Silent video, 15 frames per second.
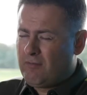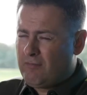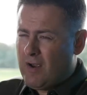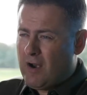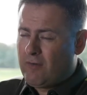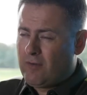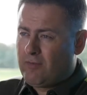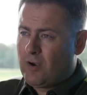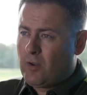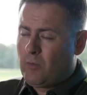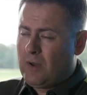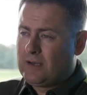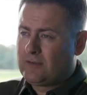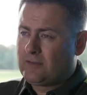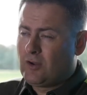very, very
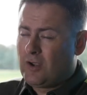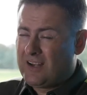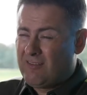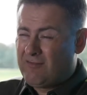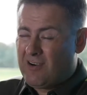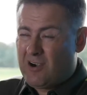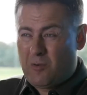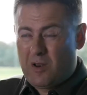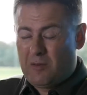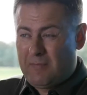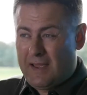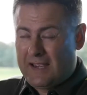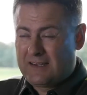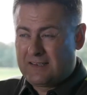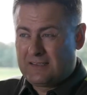well designed and very well
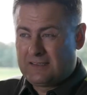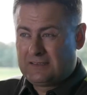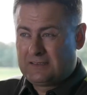made.